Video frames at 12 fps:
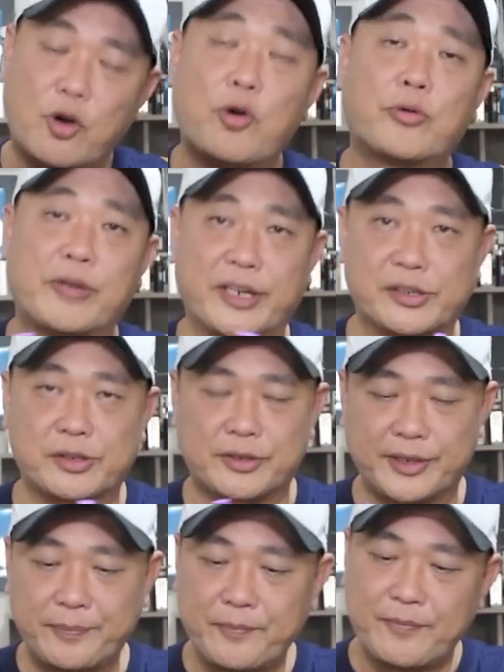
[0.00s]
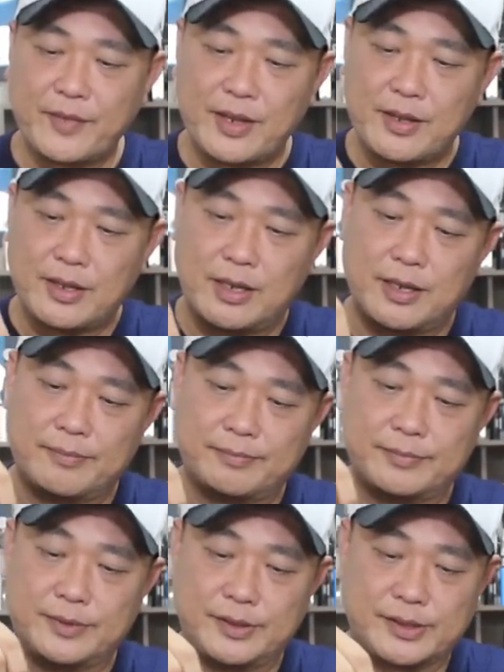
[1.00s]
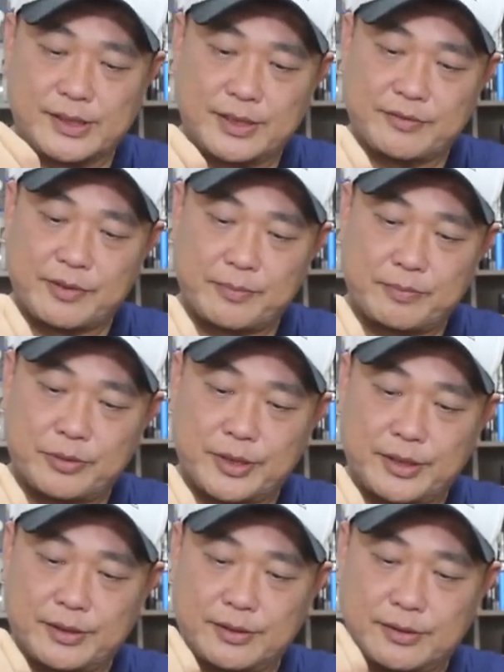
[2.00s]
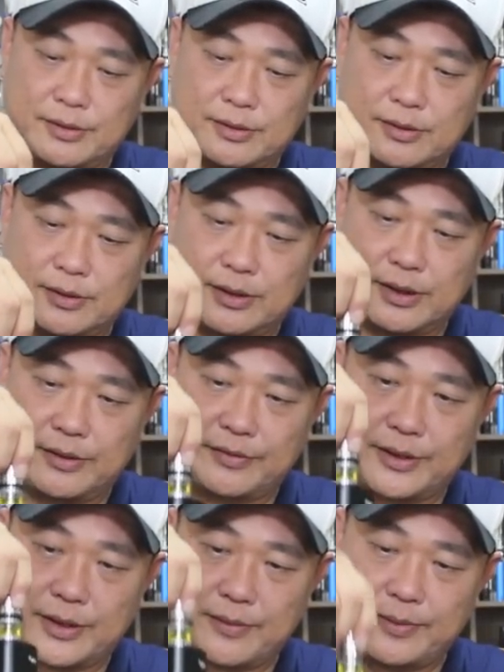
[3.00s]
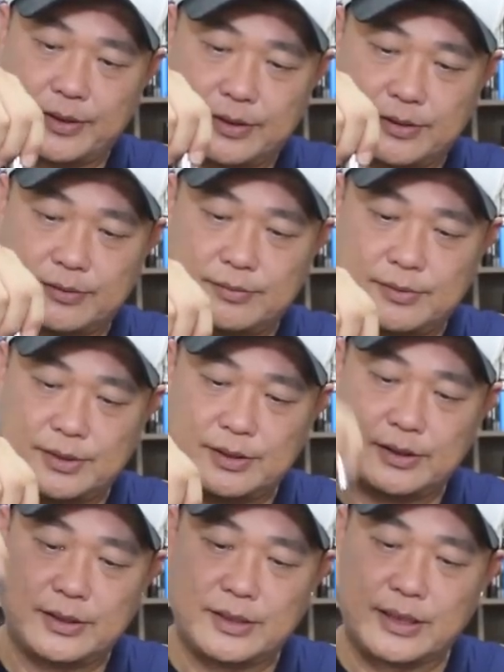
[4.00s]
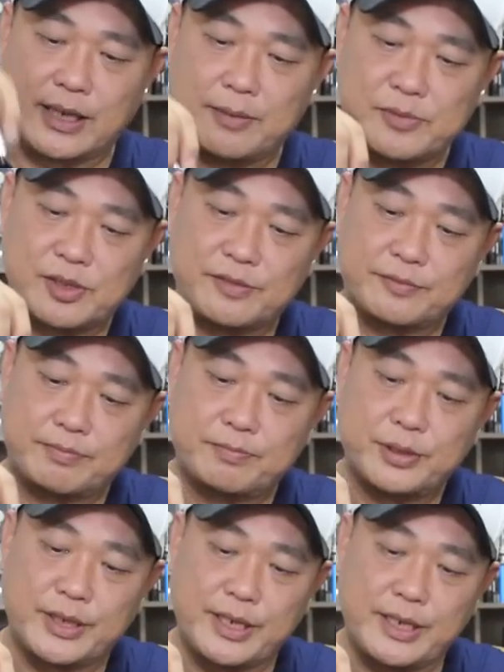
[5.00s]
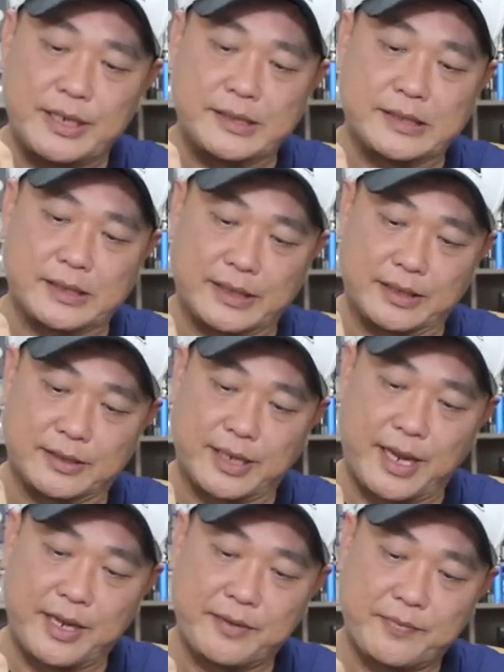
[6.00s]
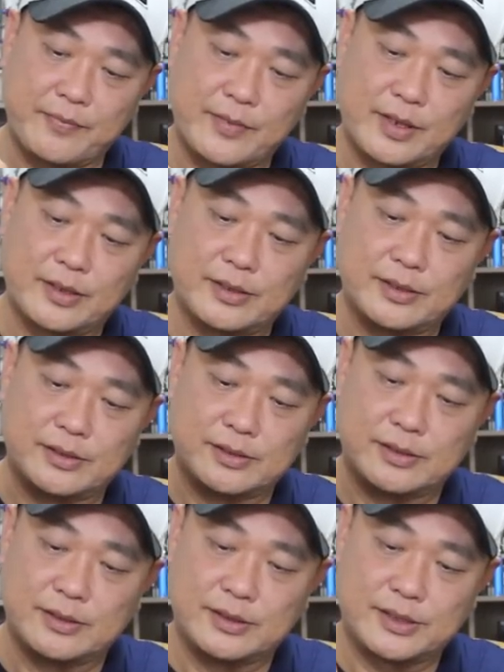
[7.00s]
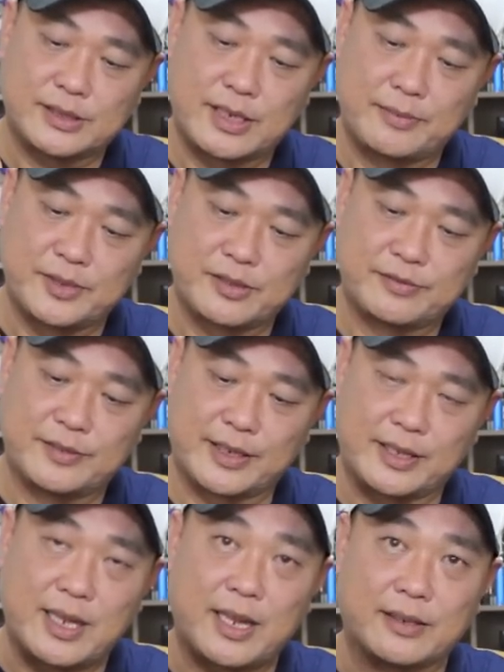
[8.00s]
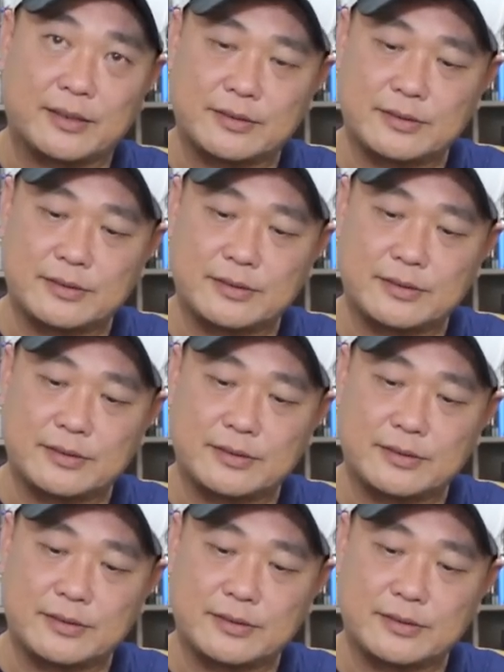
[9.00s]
o-ring, sorry, you see, if I put it and lift it up, it comes off pretty easily. Okay, it just comes off like that.